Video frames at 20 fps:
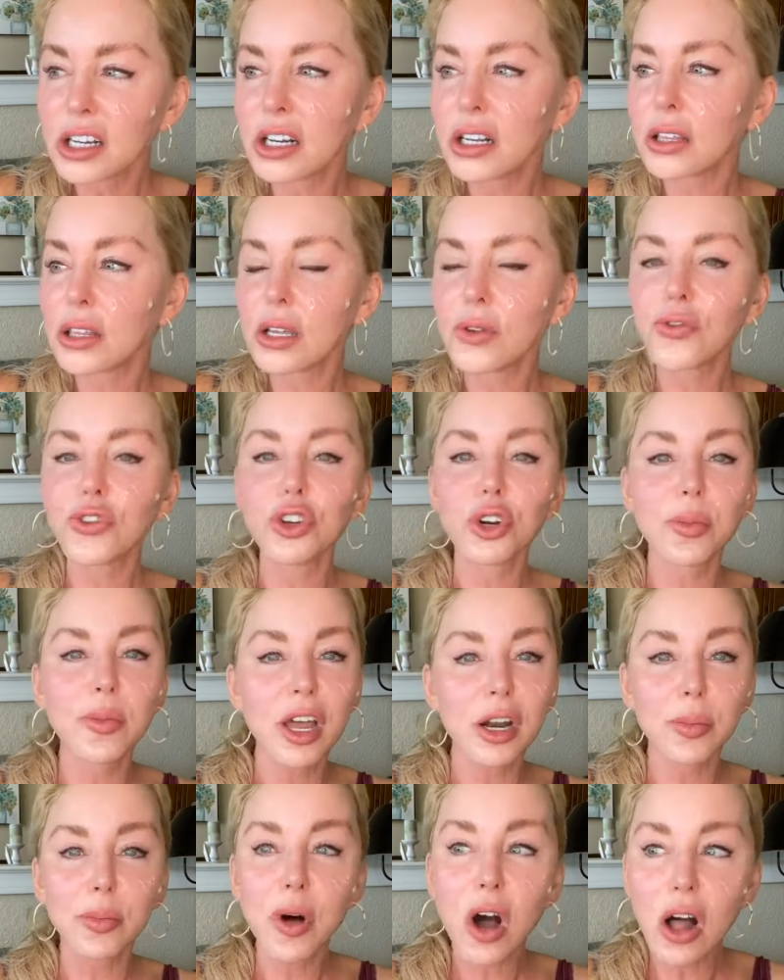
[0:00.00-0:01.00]
done anything for your
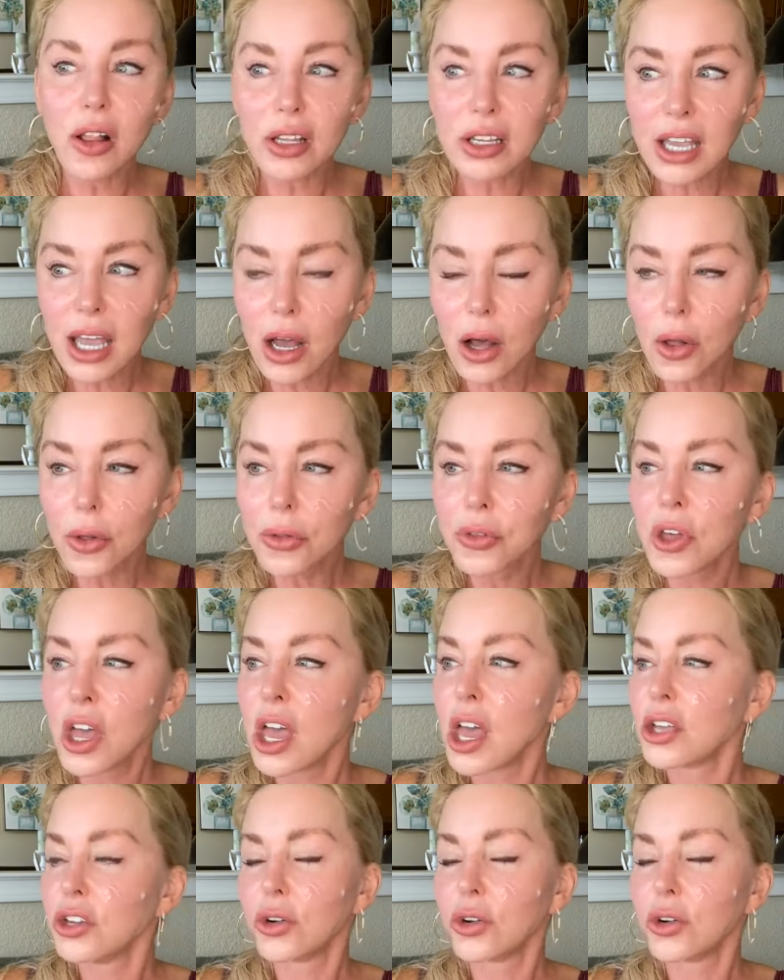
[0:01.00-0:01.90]
metabolic health,